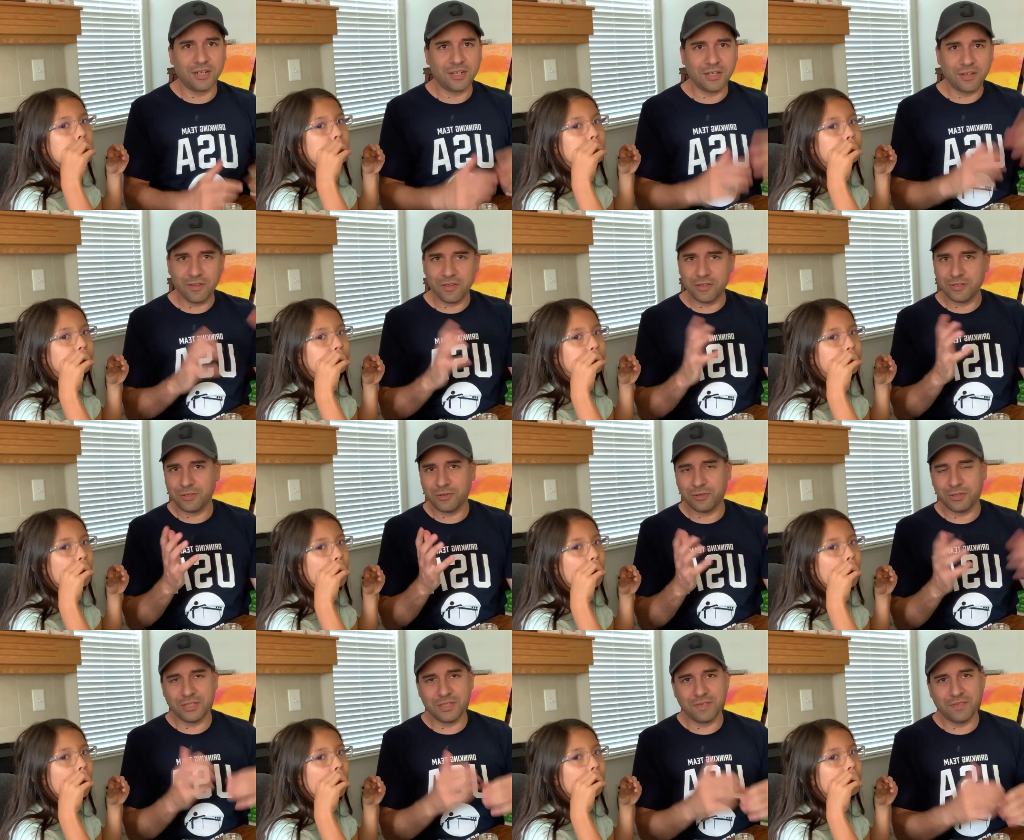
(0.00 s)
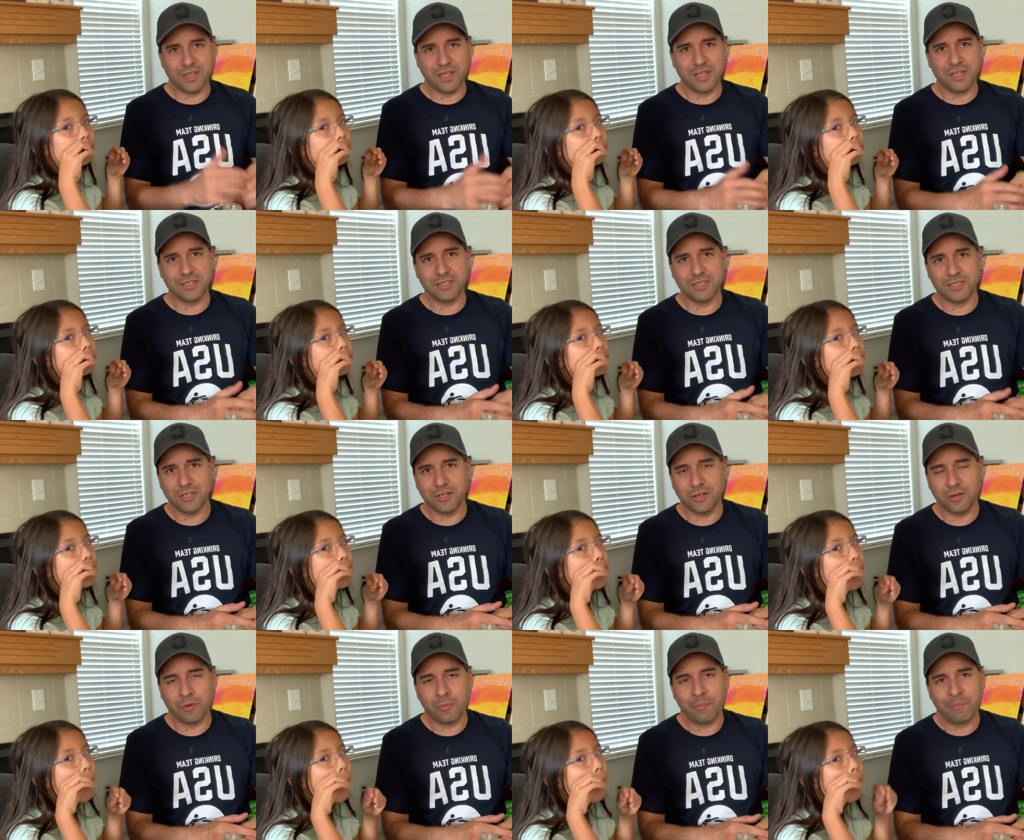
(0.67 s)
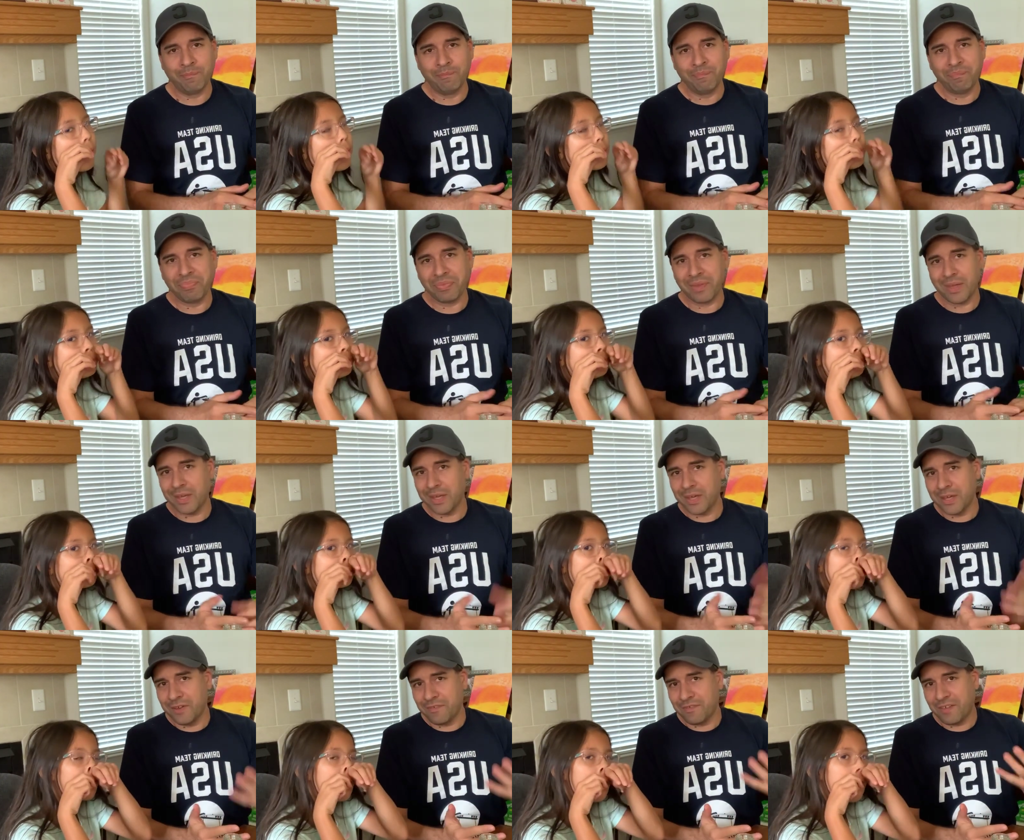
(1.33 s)
Speaker 1: other sorts of things. So
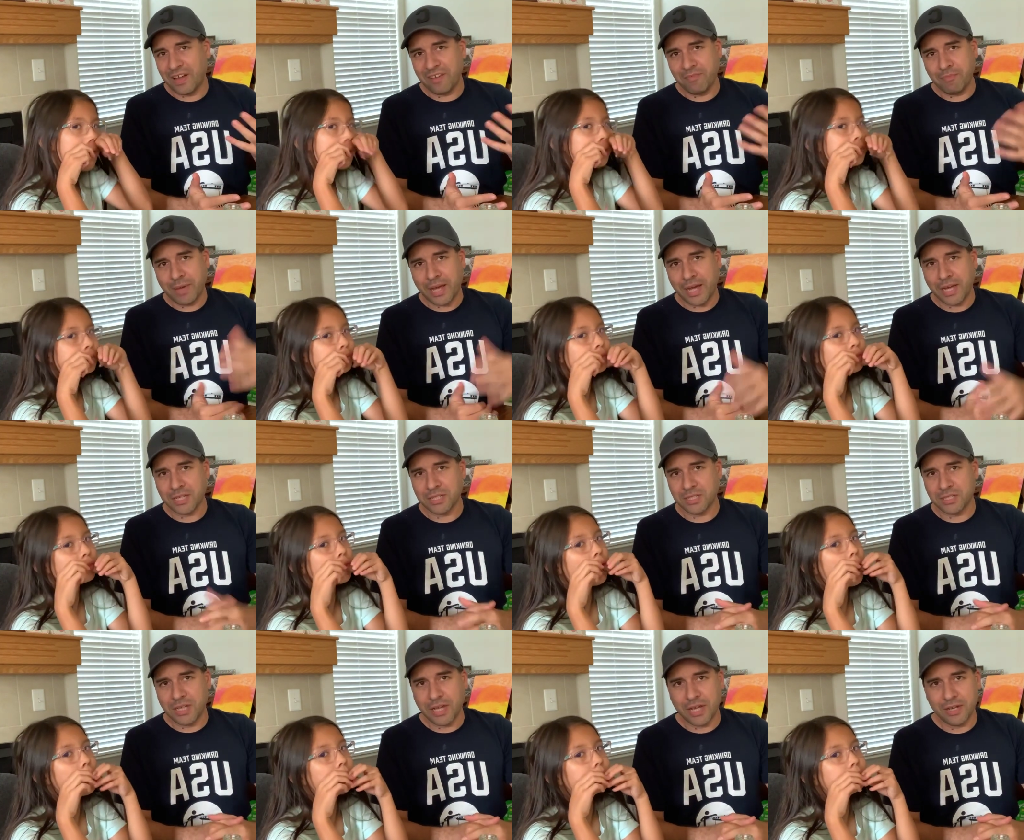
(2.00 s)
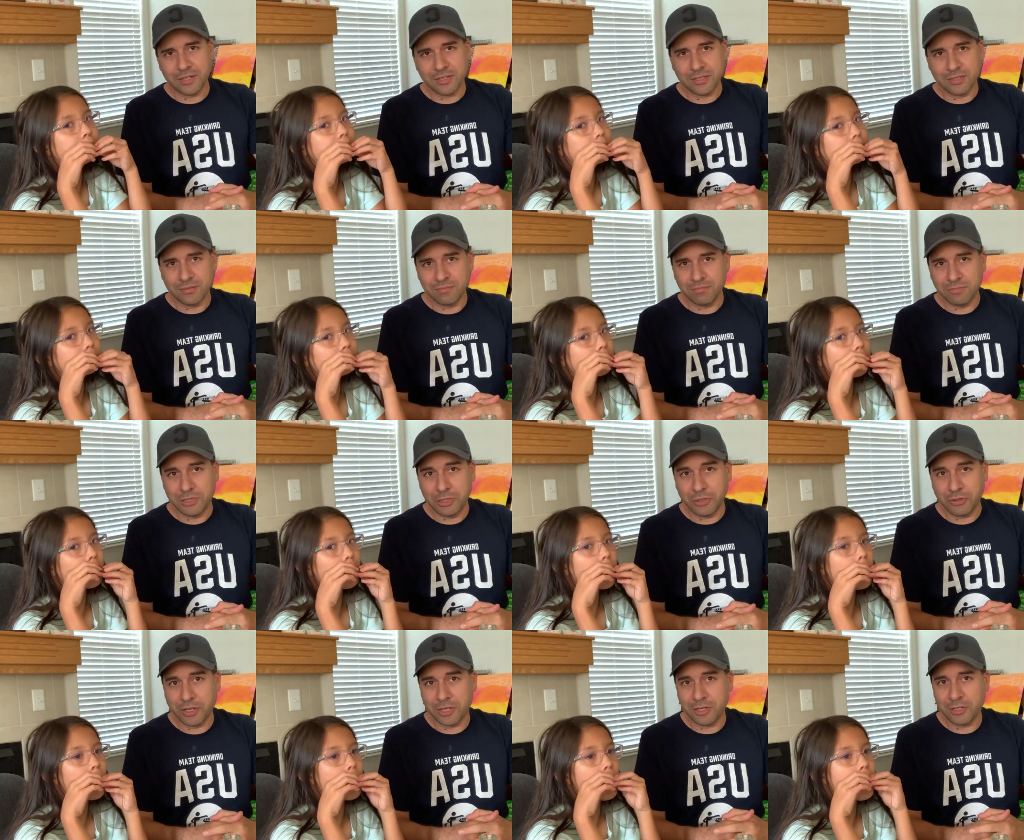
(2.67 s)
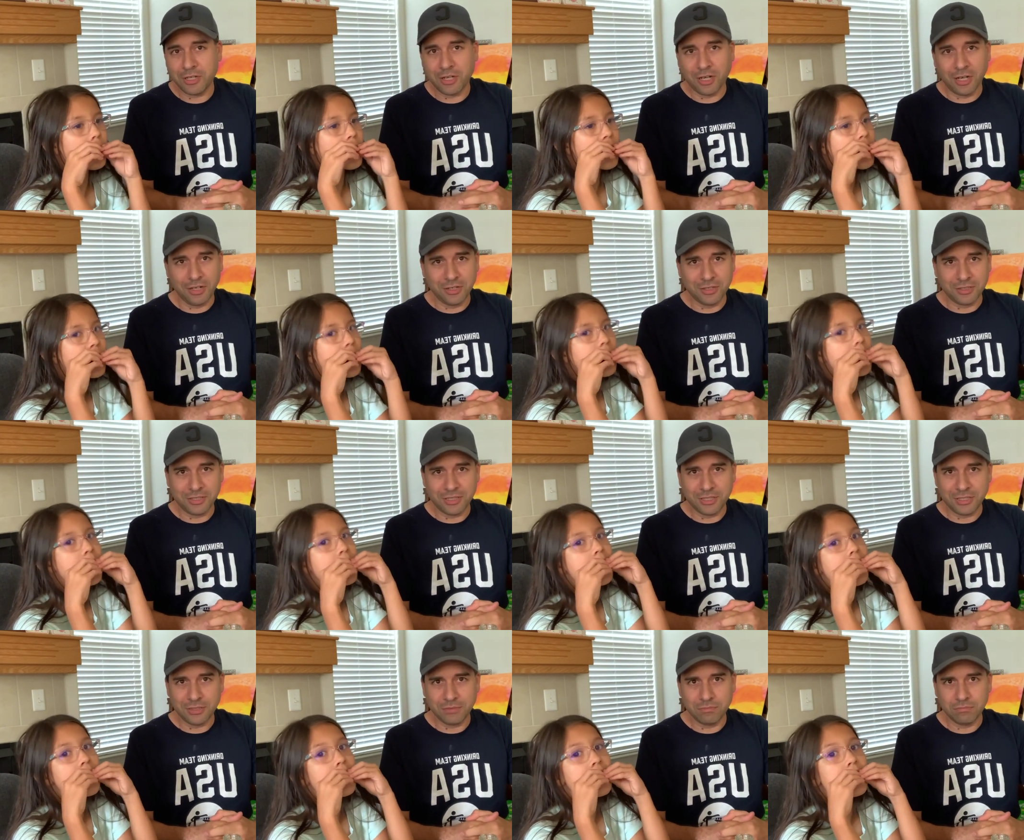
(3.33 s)
five bags later,
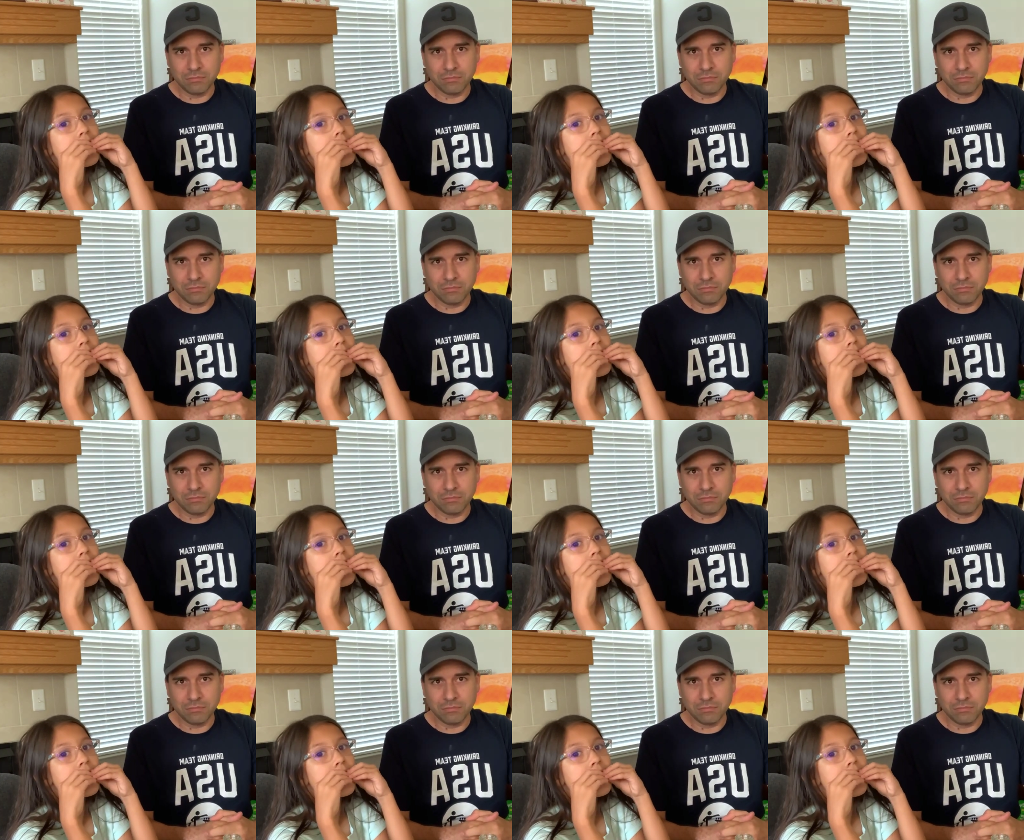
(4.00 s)
$200,